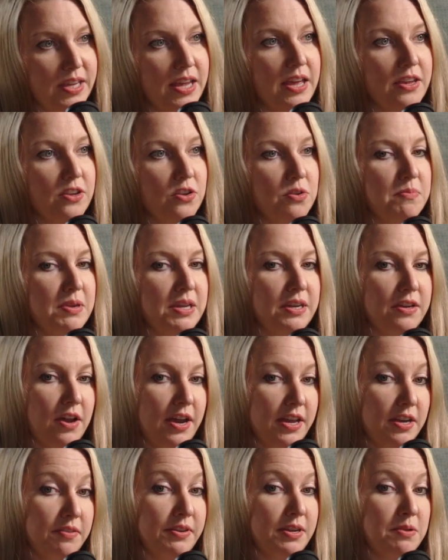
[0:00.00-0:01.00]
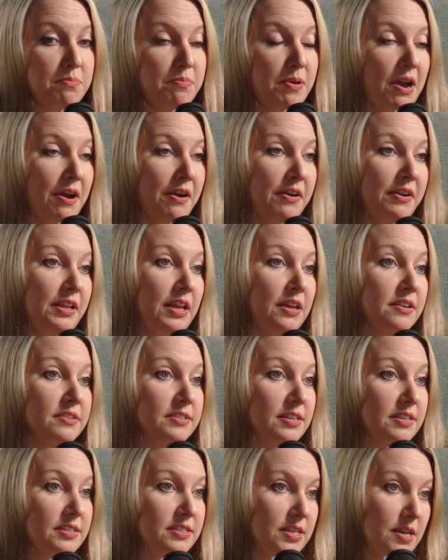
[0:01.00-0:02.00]
You mean kind of in a parallel
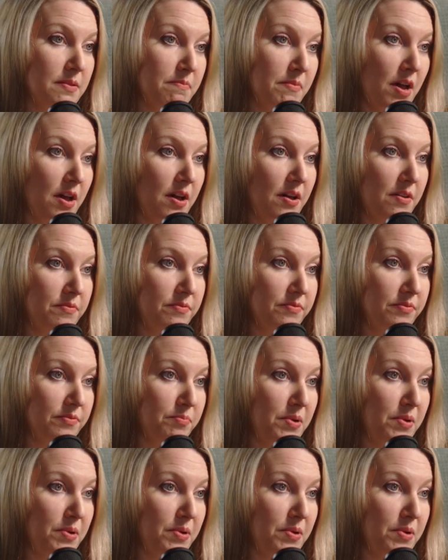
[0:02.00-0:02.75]
system of